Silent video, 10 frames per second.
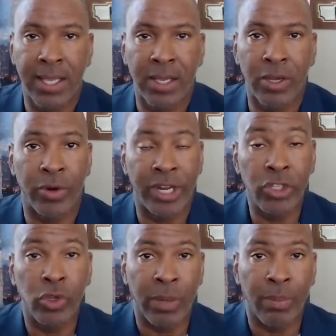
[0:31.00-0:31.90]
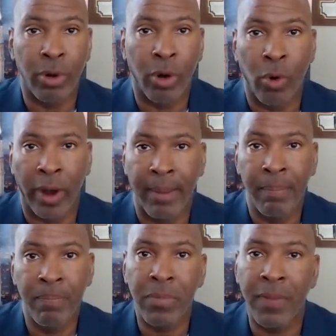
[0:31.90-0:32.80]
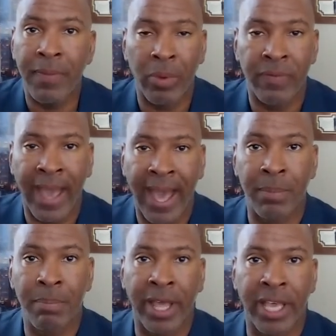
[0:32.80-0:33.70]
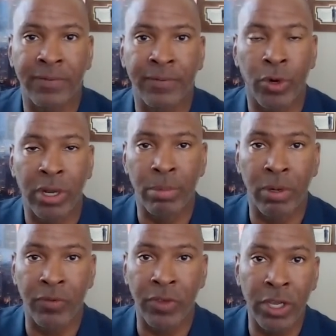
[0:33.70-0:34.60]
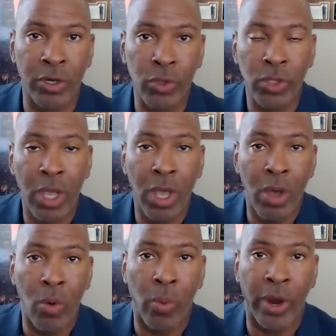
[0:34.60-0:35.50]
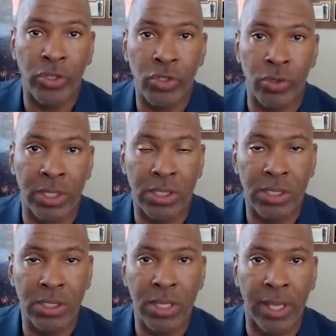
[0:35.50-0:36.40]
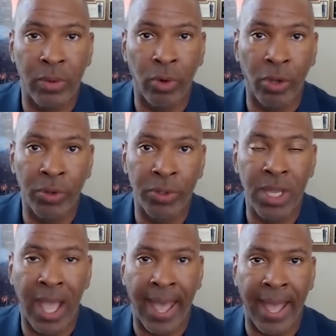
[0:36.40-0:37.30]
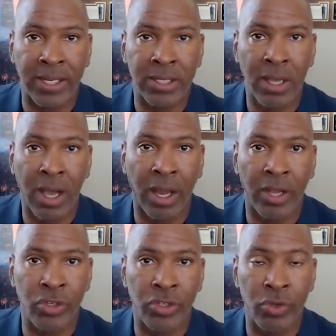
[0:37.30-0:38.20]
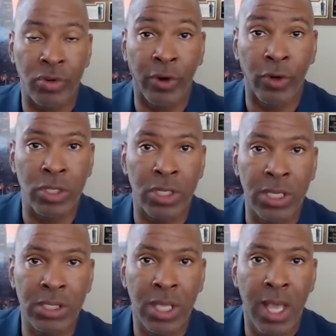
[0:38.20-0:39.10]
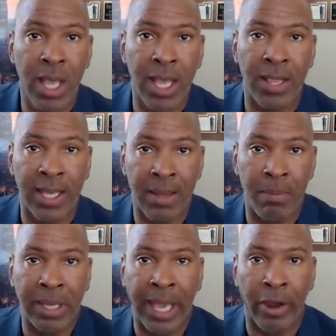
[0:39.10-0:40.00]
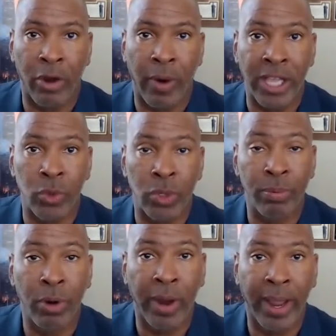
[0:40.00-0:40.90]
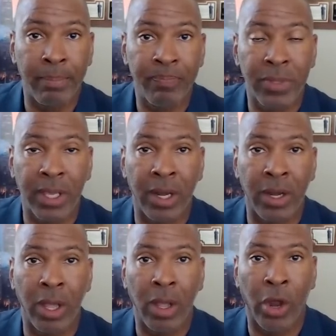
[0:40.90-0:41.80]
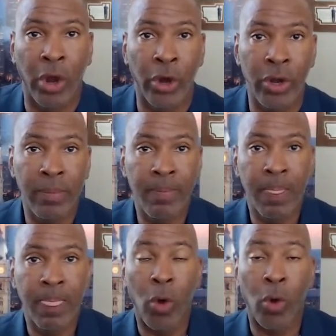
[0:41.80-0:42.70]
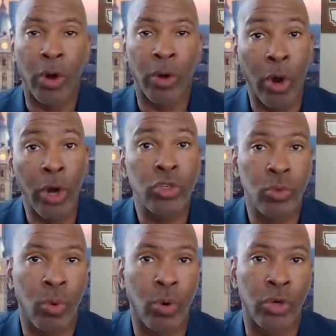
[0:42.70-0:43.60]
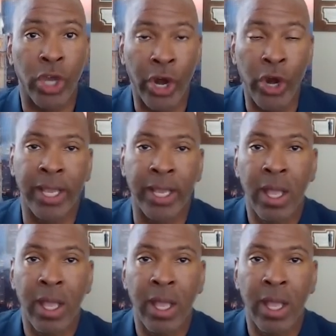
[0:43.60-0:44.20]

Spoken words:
credentialing program that we've had in place for a number of years, where students enrolled at colleges, universities, in the MBA or graduate program can earn or work towards earning